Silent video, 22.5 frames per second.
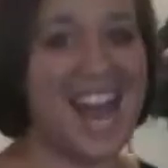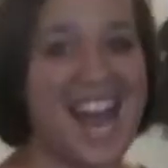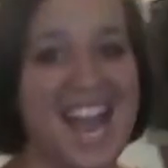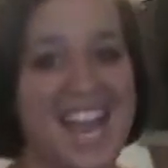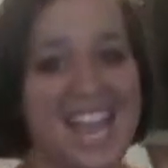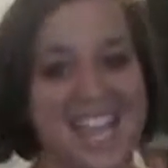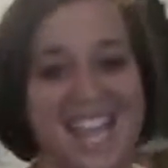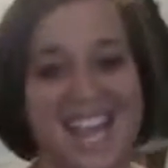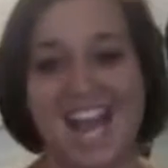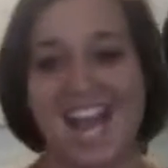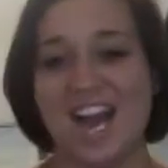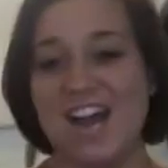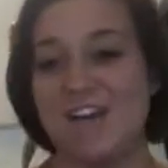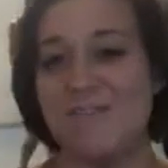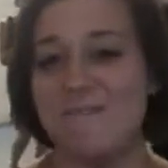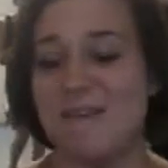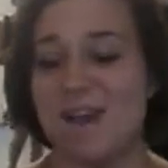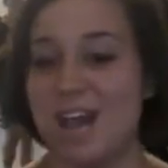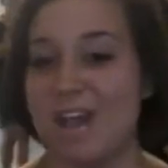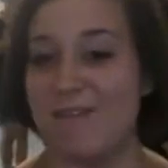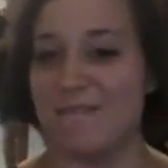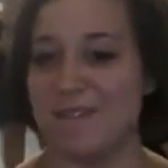
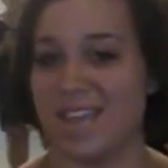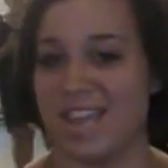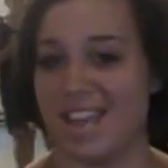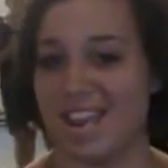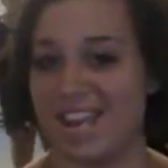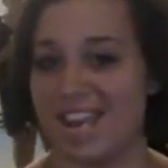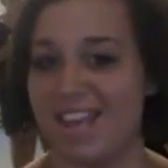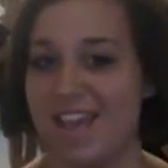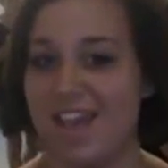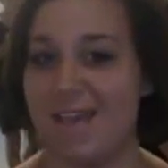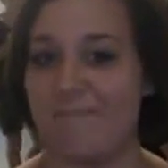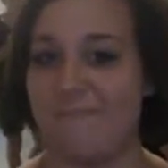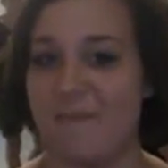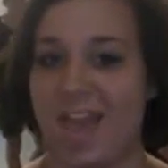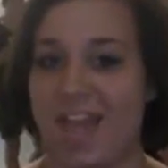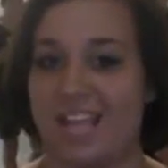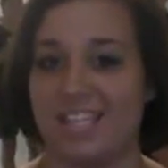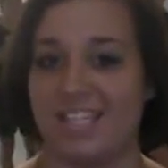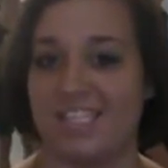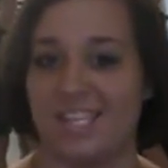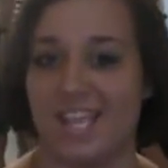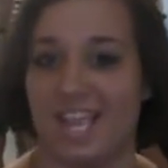Hi, um, I'm Annie. I'm
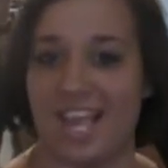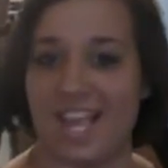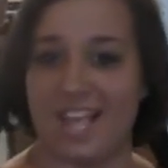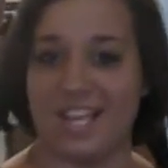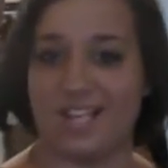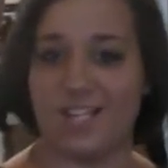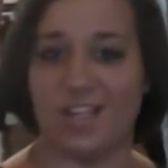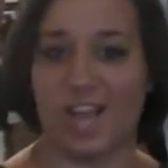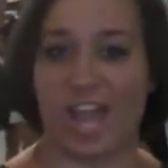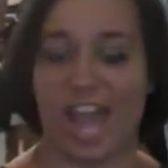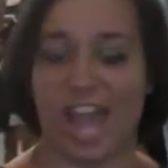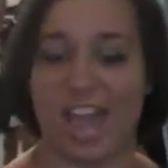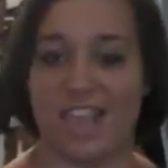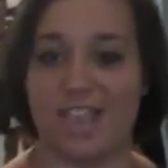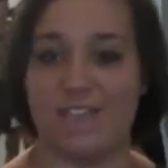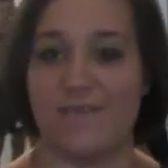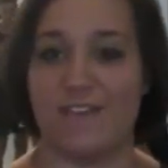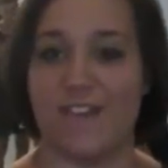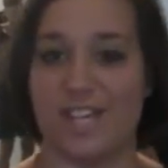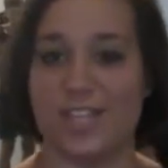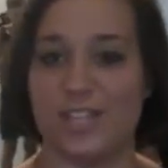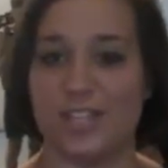backstage at
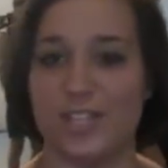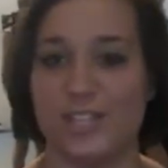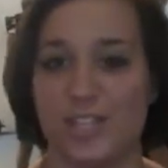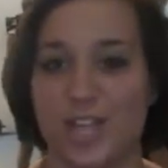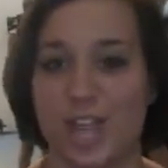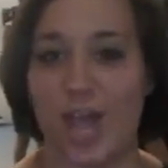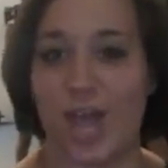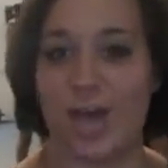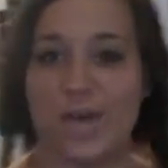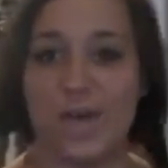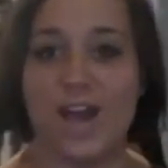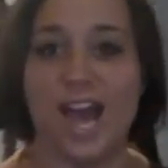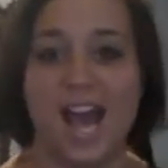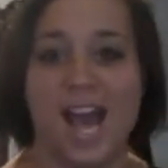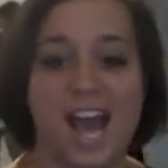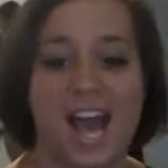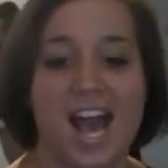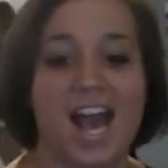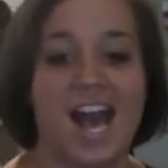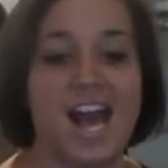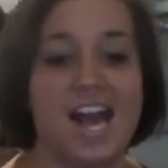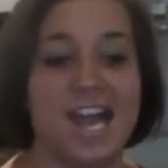the fashion show.
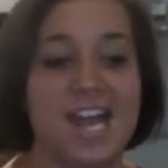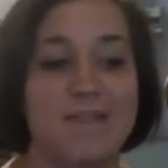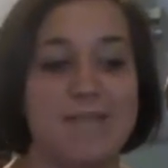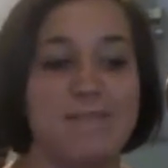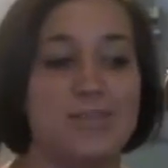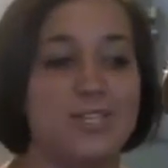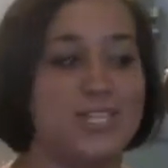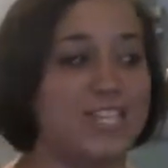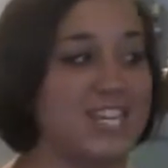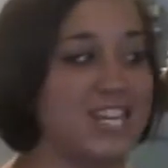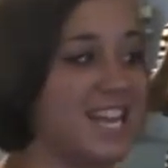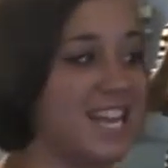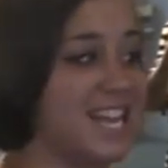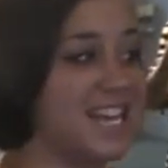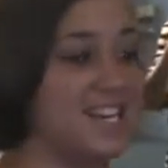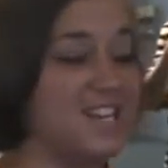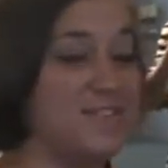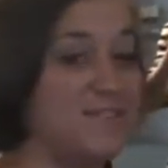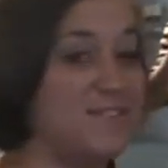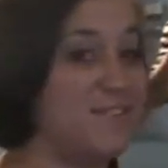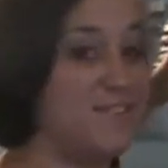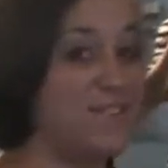I'm just going to
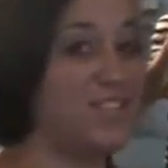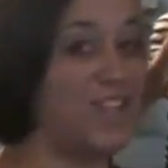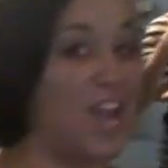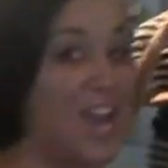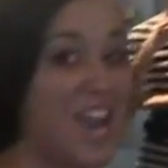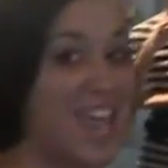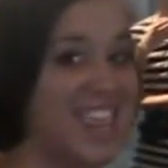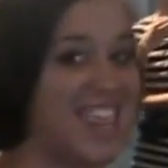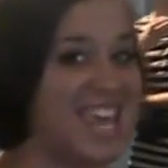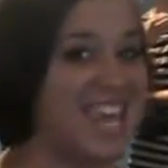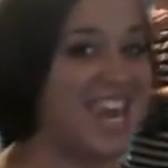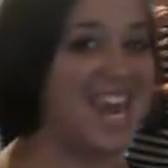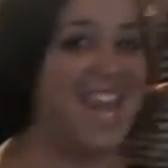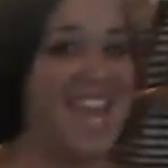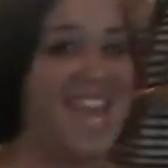interview Jonathan.